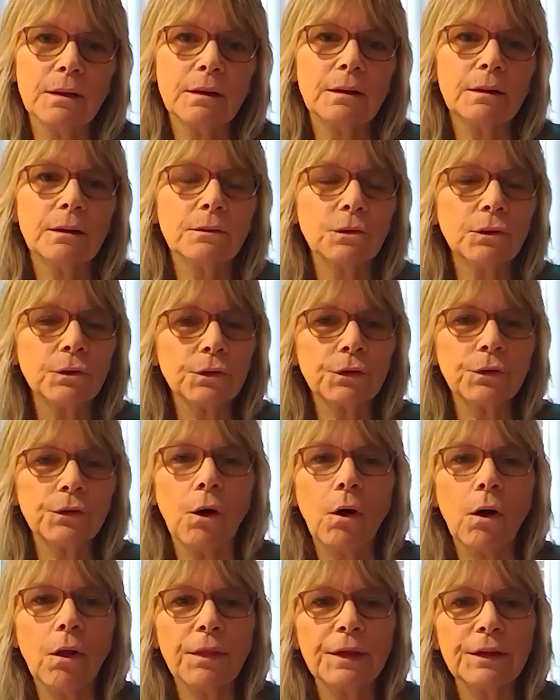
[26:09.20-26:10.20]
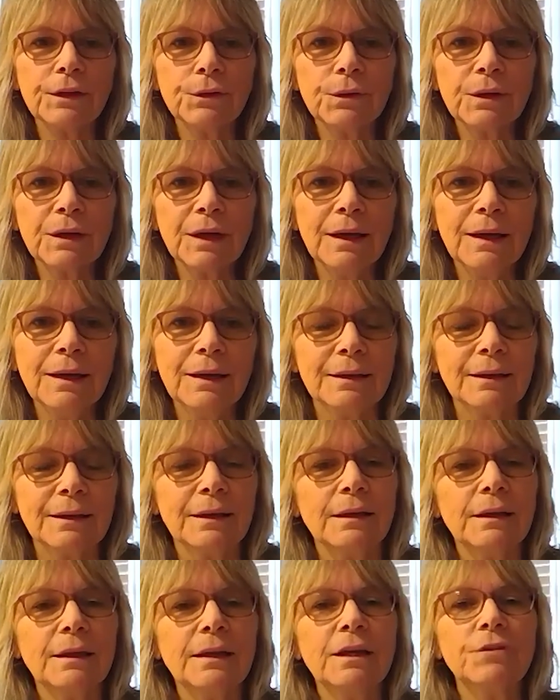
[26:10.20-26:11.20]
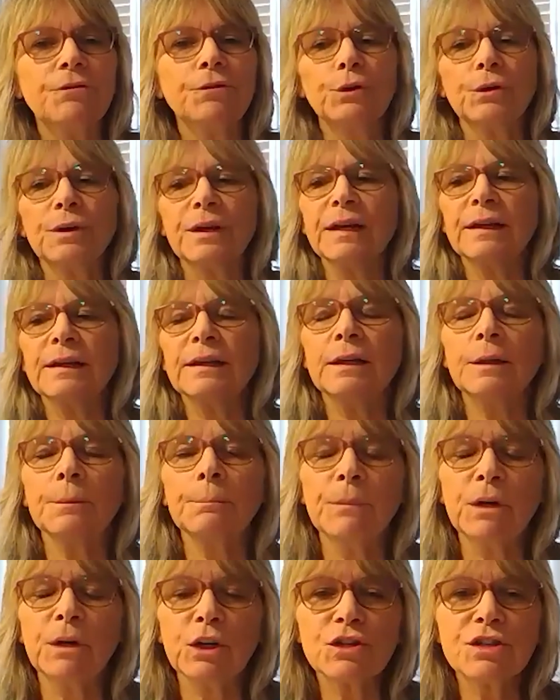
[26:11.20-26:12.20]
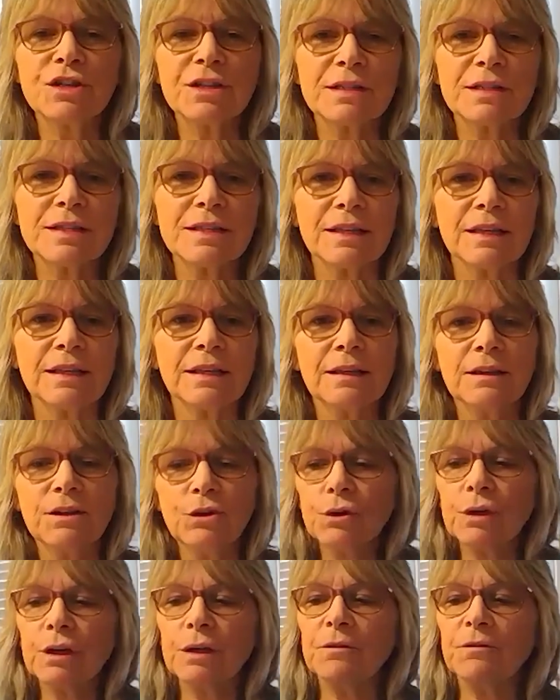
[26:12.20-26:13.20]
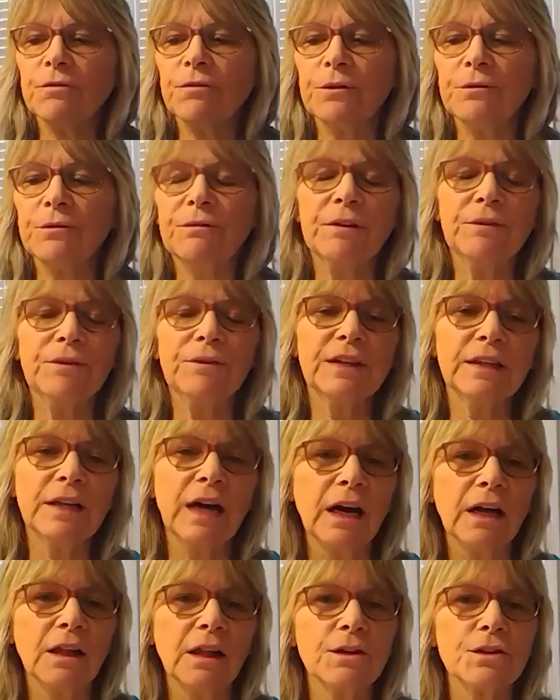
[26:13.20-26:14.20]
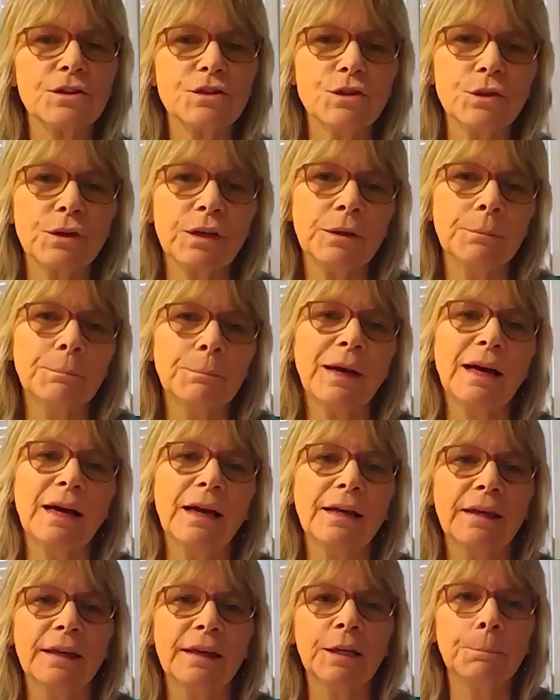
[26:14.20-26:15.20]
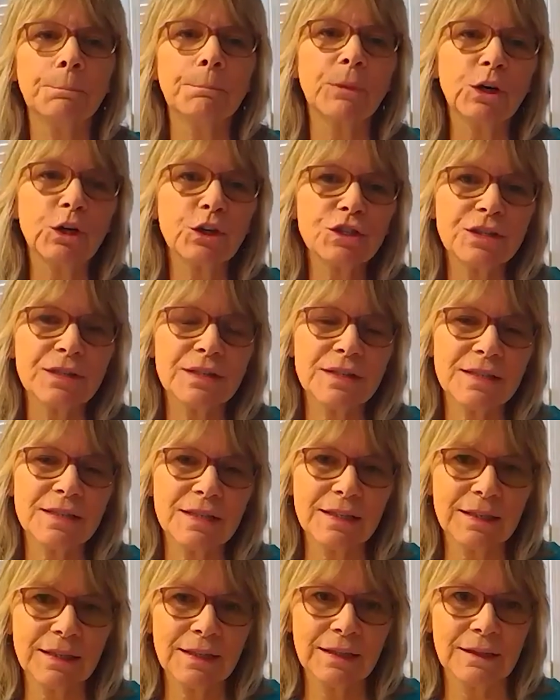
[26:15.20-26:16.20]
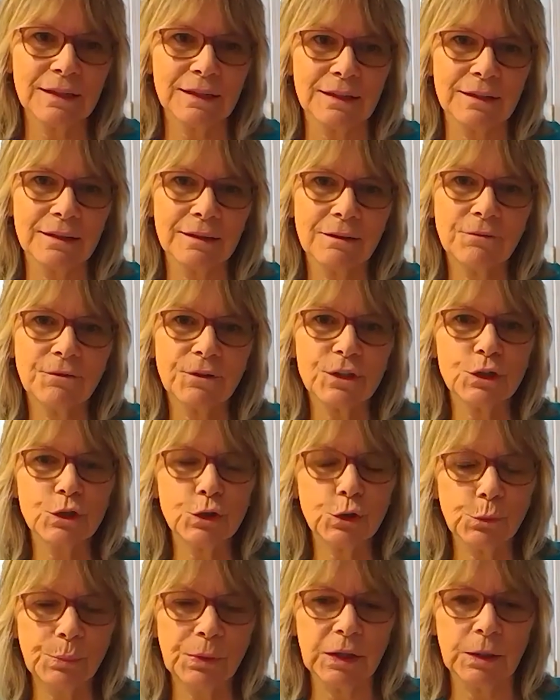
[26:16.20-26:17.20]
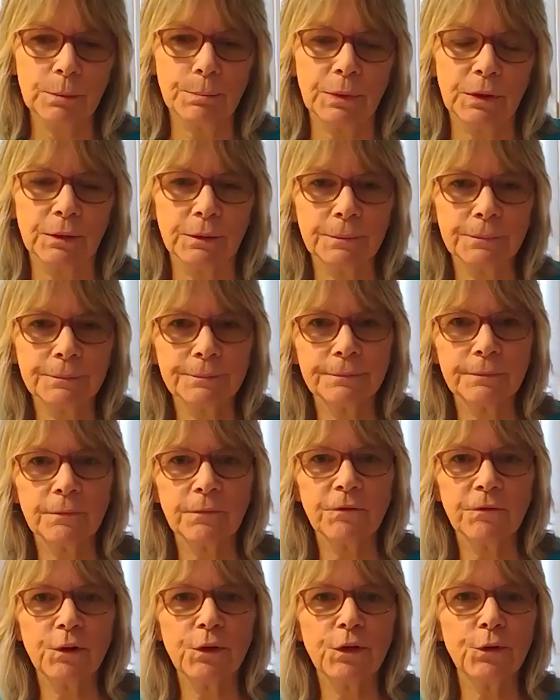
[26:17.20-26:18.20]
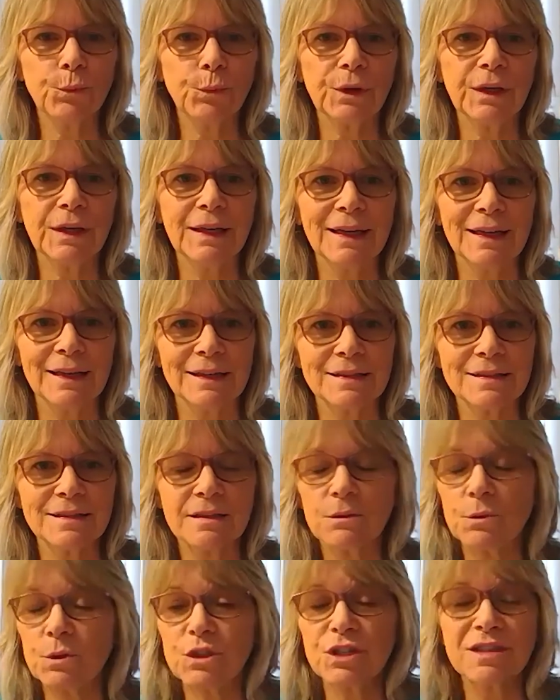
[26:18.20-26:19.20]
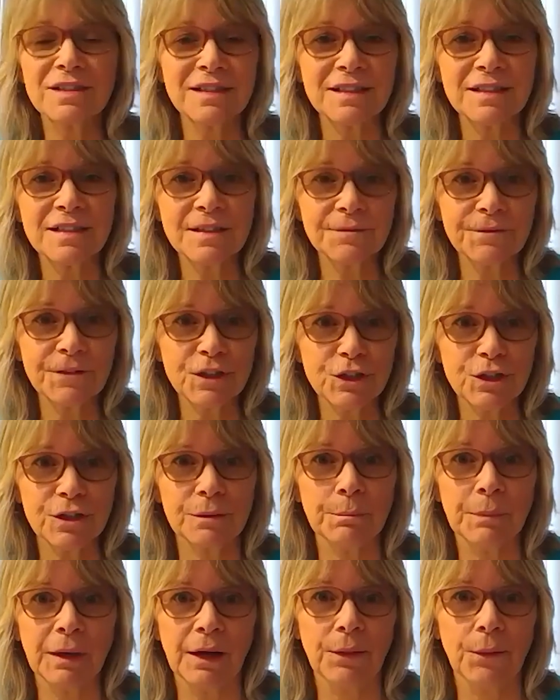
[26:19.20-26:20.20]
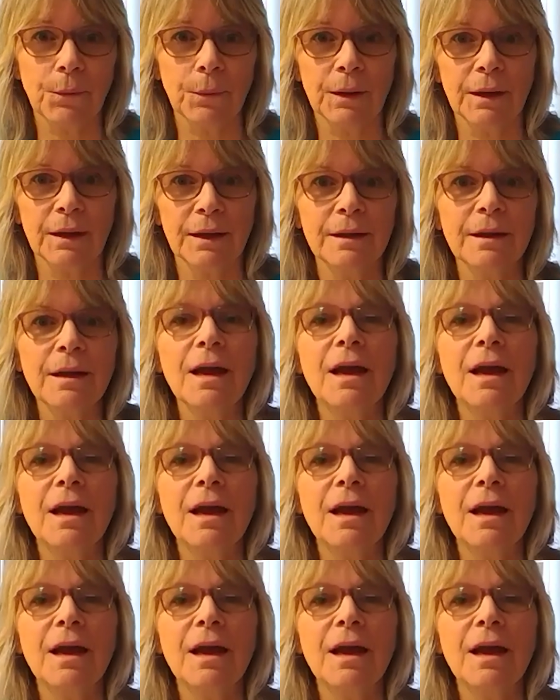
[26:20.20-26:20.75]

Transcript: Learn all that you can. If you get an emergency, for $50, you can buy an emergency kit for 2 people for 3 days, which is insufficient, by the way.